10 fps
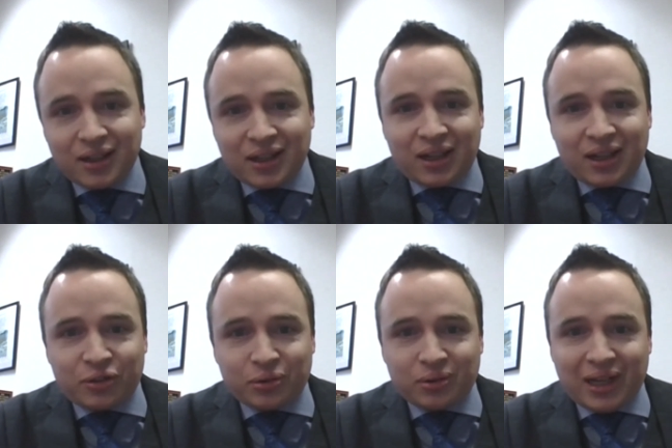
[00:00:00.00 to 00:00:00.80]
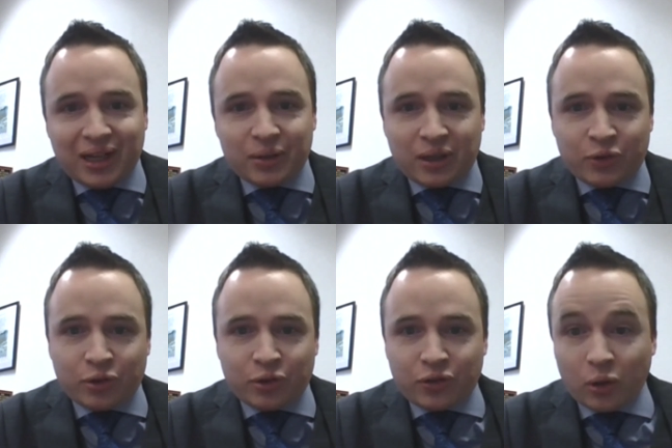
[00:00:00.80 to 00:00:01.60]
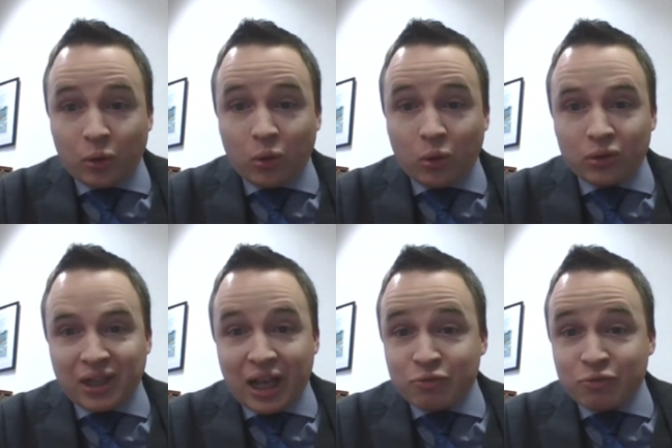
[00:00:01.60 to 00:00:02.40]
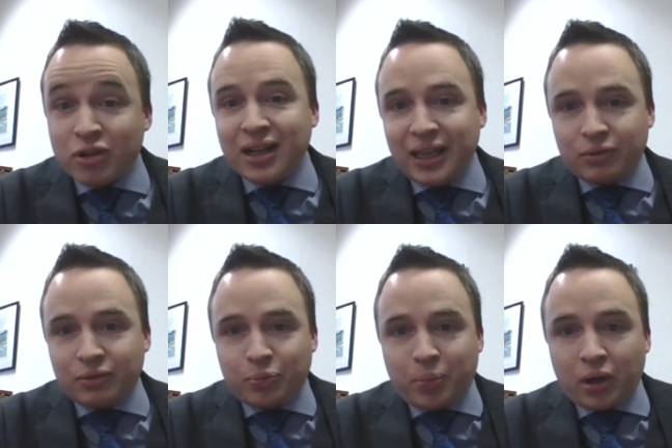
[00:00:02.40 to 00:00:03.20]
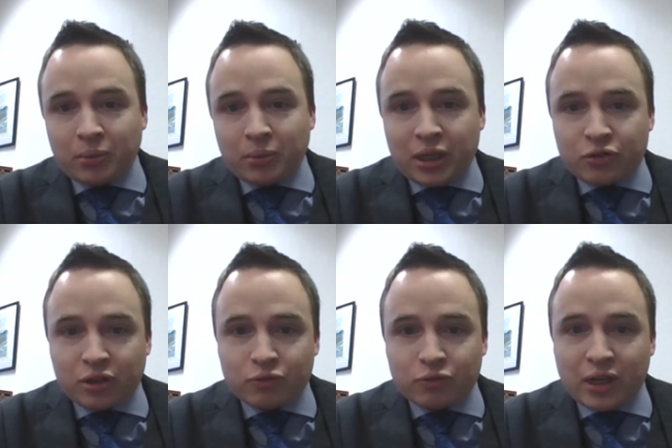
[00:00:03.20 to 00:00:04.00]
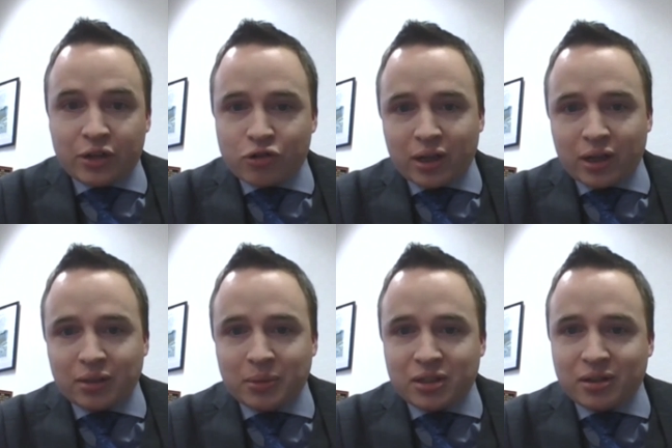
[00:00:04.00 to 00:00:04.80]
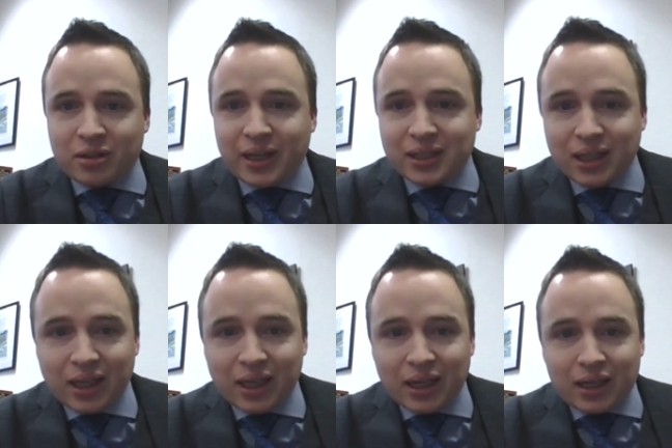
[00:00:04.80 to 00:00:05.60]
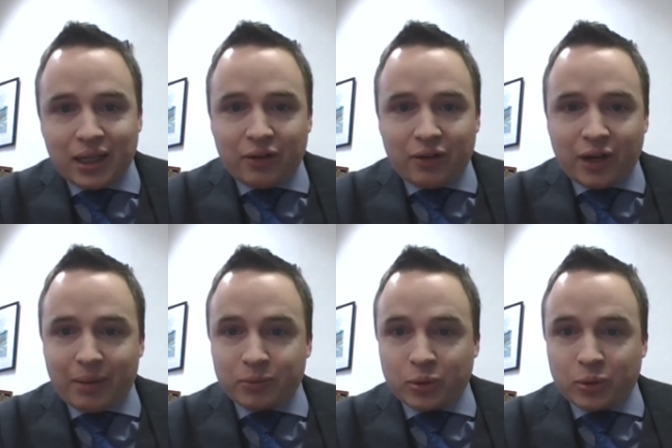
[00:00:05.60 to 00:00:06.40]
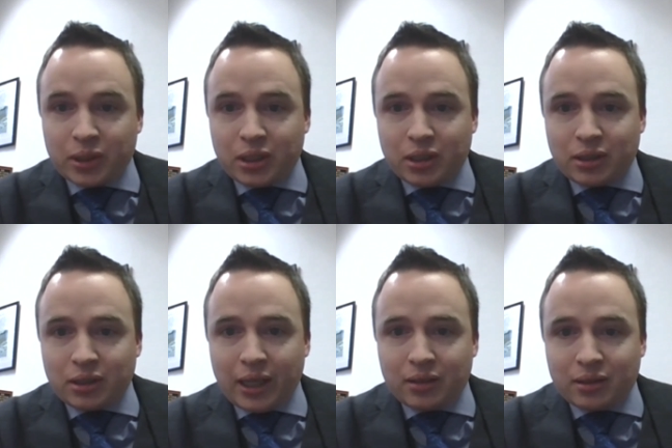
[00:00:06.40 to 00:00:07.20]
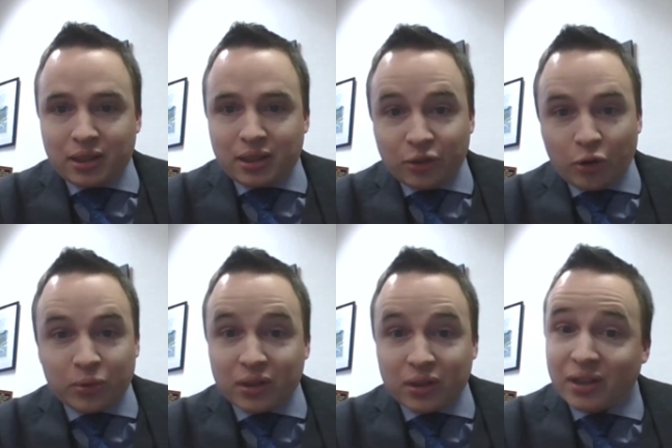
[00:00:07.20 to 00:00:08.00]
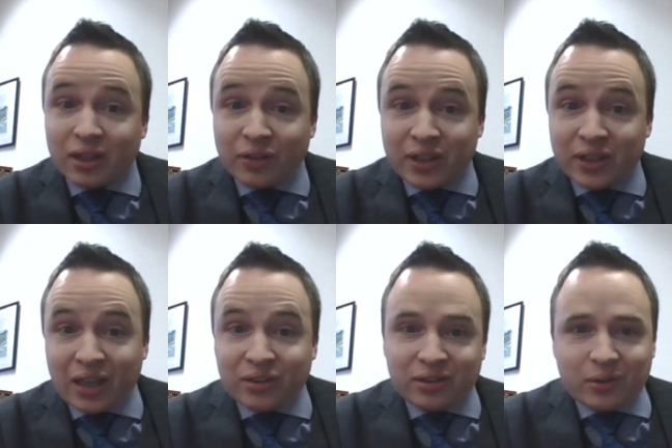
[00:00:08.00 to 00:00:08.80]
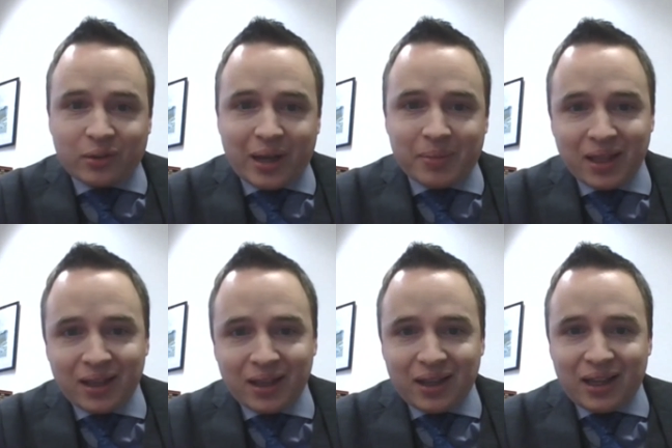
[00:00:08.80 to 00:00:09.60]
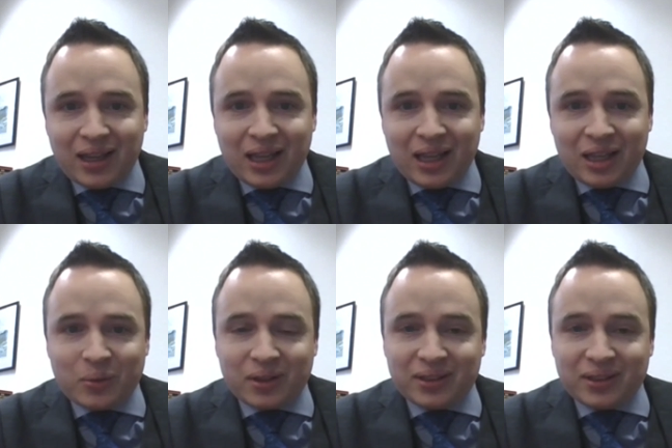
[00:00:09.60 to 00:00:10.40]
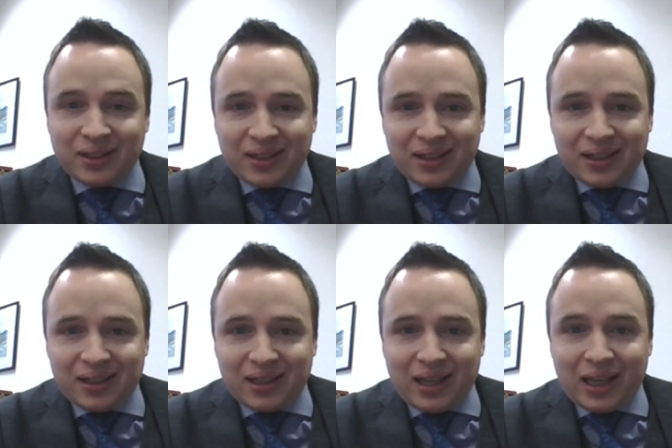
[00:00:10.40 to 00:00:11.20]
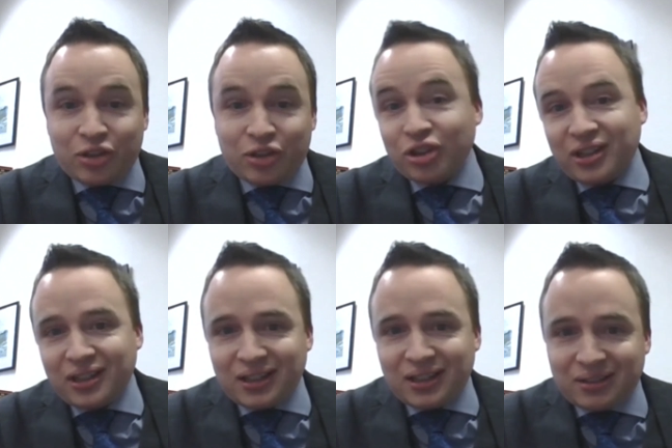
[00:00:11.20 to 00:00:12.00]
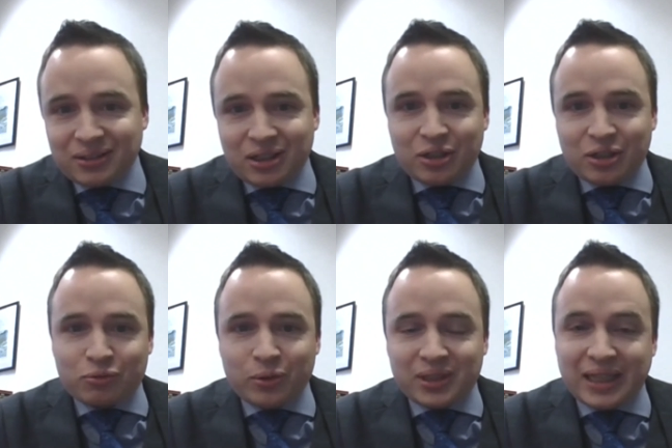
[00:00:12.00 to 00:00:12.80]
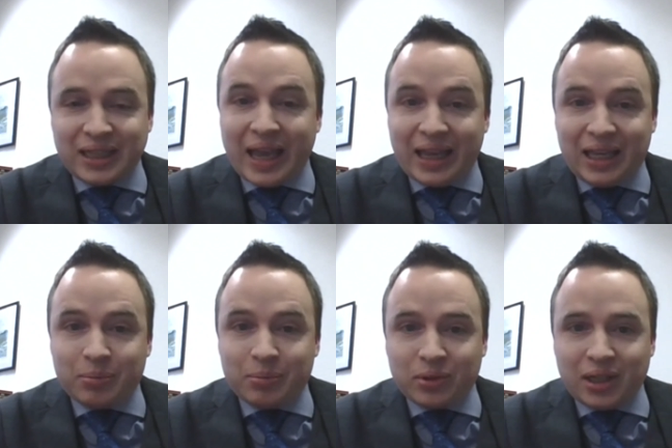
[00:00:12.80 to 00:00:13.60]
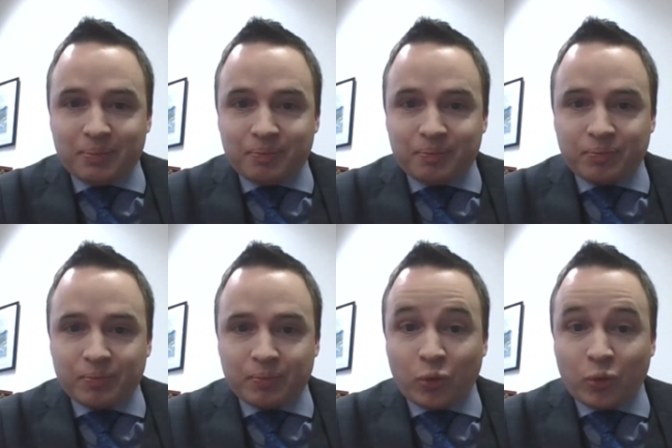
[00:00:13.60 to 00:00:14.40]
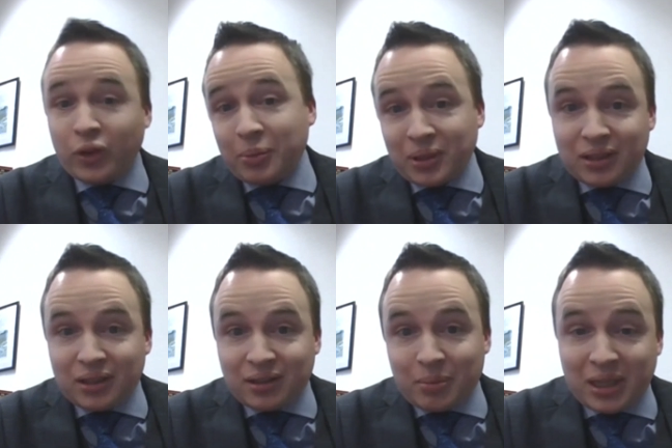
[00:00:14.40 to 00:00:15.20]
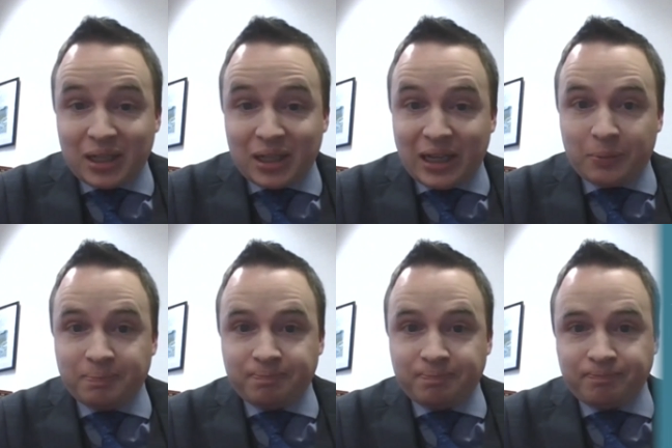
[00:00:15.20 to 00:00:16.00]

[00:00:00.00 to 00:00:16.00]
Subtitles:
And I saw how diverse the law was, and it really sparked my interest and really attracted me to it. And here I am 20 years later, sitting on the opposite side of the desk. So it's quite a circular route to get here, but one that I'm pleased that I'm here now.